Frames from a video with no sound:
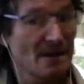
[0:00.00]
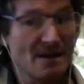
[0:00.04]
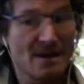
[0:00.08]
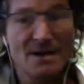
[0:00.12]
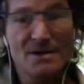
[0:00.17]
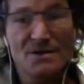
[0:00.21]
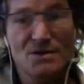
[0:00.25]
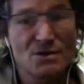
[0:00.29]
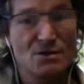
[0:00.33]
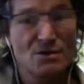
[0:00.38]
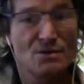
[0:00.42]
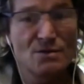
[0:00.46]

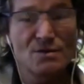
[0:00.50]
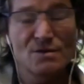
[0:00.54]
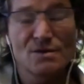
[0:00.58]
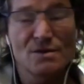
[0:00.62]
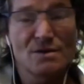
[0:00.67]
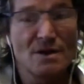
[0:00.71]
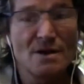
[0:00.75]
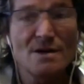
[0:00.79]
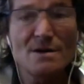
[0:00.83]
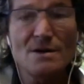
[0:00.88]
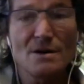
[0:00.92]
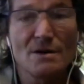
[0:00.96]
I choose
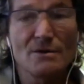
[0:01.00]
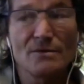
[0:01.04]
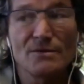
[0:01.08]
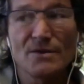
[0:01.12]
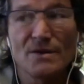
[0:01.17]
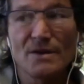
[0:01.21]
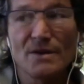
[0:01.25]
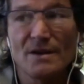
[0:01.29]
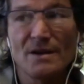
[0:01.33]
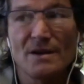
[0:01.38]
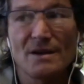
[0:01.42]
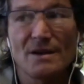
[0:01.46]

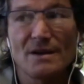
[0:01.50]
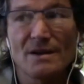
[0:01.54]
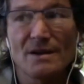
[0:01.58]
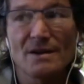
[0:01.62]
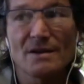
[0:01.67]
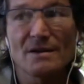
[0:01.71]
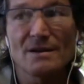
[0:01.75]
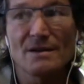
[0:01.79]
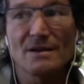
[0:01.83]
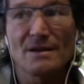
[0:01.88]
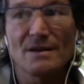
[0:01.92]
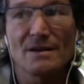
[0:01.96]
love,
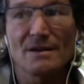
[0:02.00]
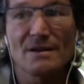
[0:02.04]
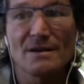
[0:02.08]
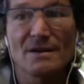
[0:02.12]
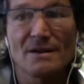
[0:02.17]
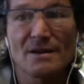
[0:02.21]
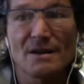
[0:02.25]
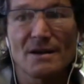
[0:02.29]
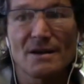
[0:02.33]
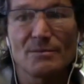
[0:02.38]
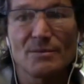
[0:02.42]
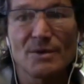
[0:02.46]
and
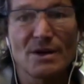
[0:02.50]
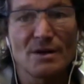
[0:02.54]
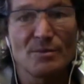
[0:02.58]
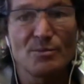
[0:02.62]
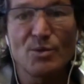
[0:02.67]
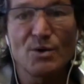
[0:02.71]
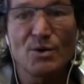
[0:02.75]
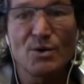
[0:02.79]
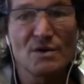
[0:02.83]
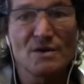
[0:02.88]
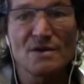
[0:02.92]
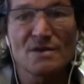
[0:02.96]
I'm going to
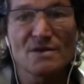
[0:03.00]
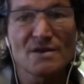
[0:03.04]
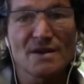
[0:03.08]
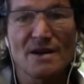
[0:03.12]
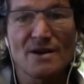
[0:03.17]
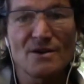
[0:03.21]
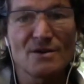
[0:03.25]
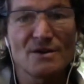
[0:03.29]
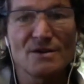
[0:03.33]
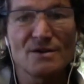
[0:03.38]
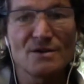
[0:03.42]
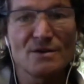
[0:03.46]
put this
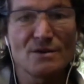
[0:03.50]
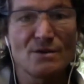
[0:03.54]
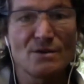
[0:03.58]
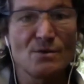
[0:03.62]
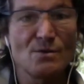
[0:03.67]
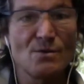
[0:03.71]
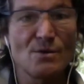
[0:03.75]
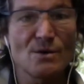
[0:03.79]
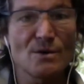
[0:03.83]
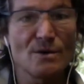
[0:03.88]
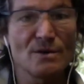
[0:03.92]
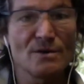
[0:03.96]
out into the
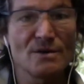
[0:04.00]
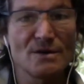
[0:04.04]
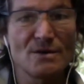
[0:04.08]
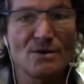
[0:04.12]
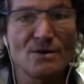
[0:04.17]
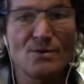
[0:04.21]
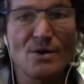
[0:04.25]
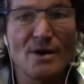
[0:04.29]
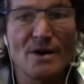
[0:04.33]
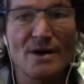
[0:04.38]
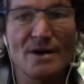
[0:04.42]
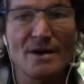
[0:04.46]
world in
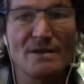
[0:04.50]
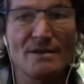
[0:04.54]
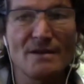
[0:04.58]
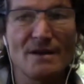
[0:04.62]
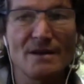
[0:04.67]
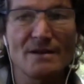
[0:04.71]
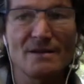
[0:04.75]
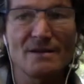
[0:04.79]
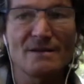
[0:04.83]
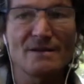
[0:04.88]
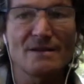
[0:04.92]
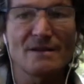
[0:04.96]
a way
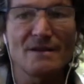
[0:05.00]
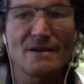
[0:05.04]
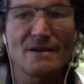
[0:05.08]
that